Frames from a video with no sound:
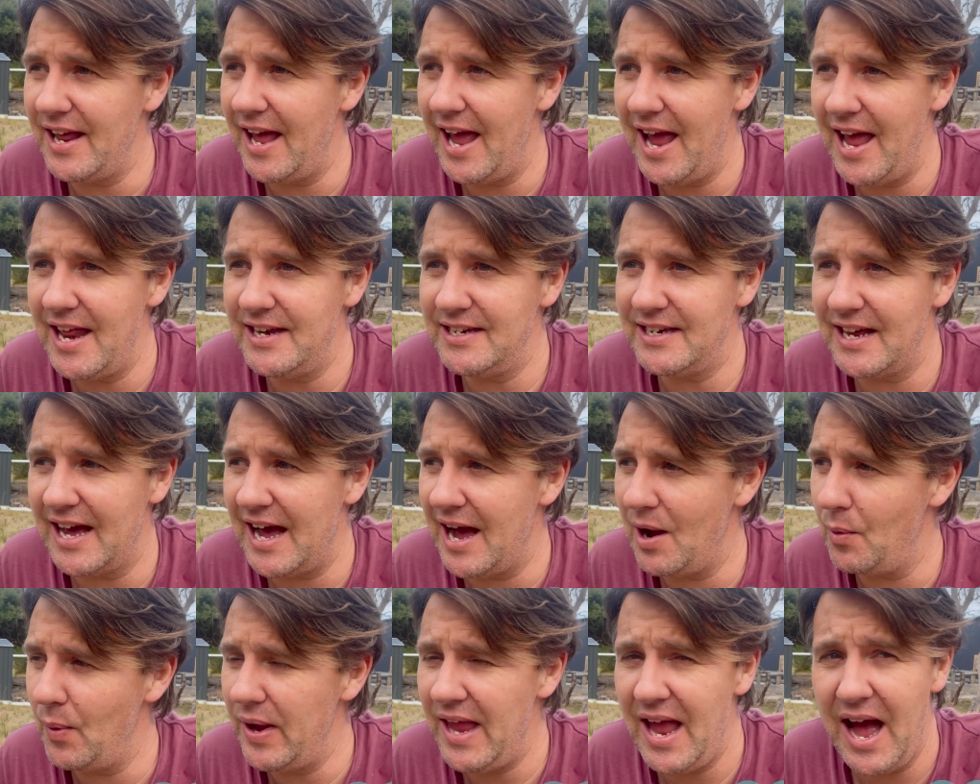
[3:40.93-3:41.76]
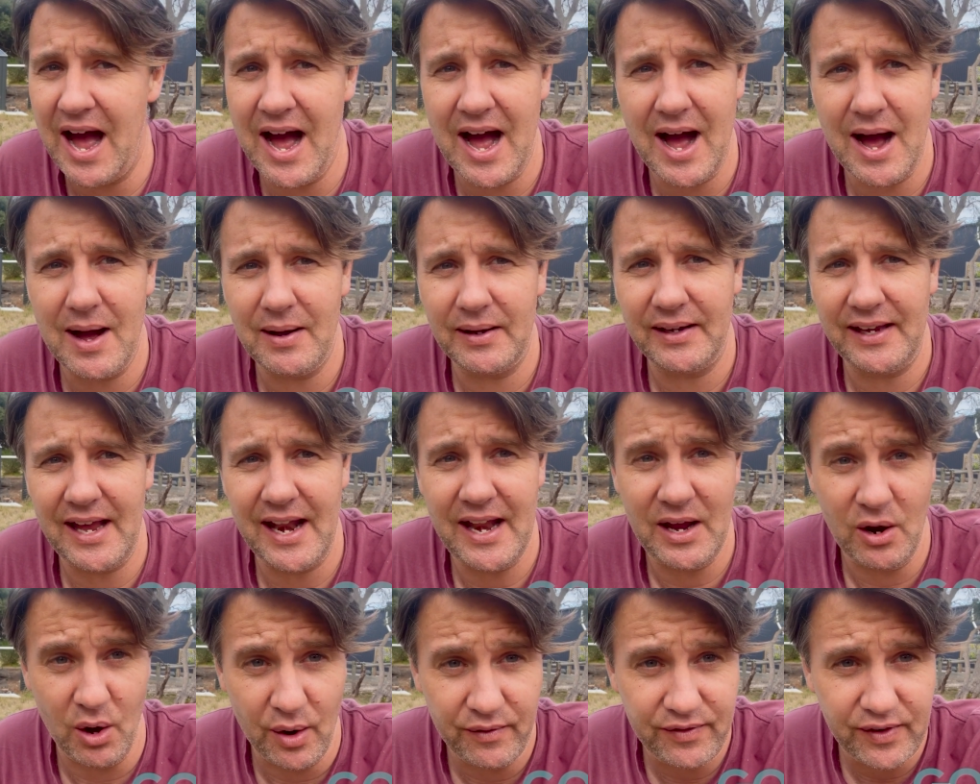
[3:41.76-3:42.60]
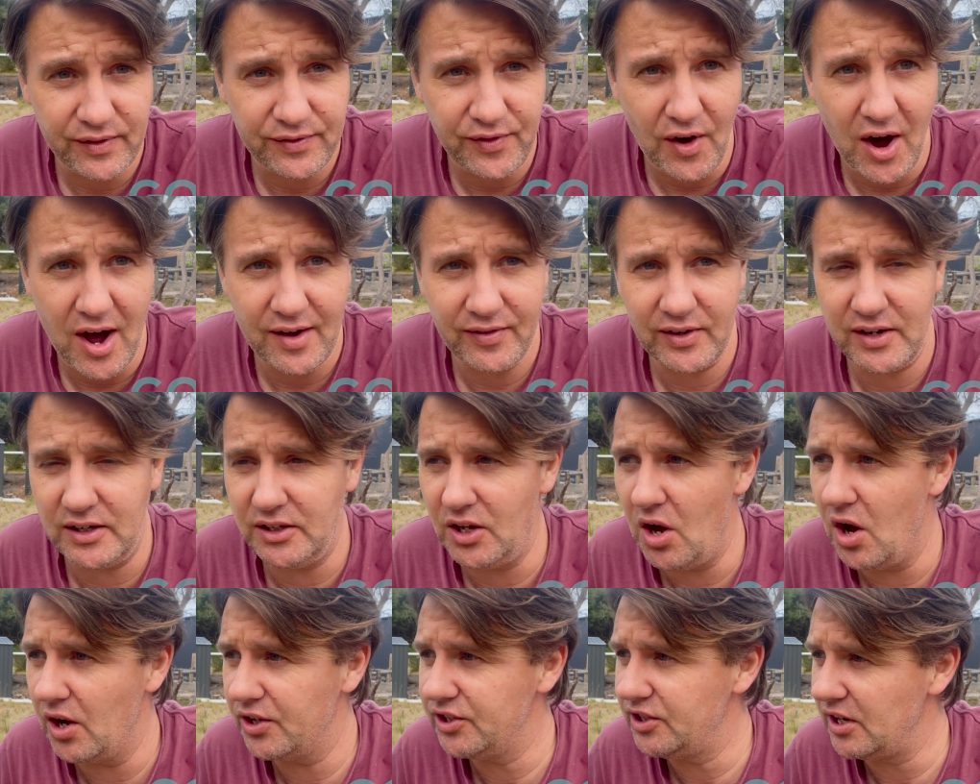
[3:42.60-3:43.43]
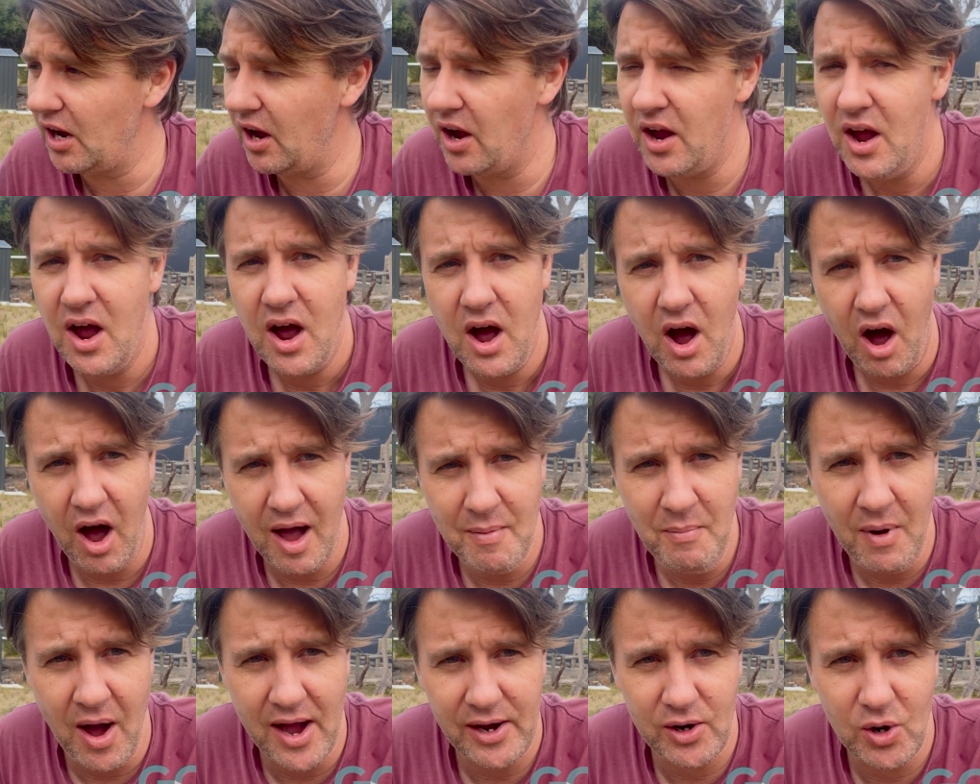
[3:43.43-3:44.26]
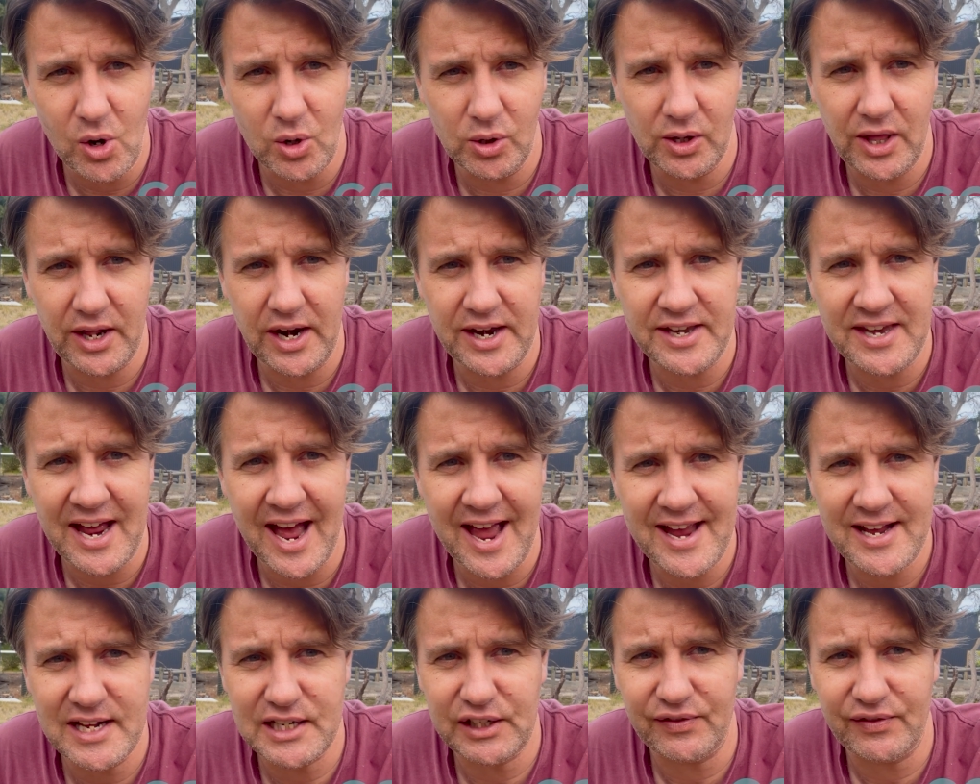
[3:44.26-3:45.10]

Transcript: and we are getting on for 5 o'clock, so I might call it a day as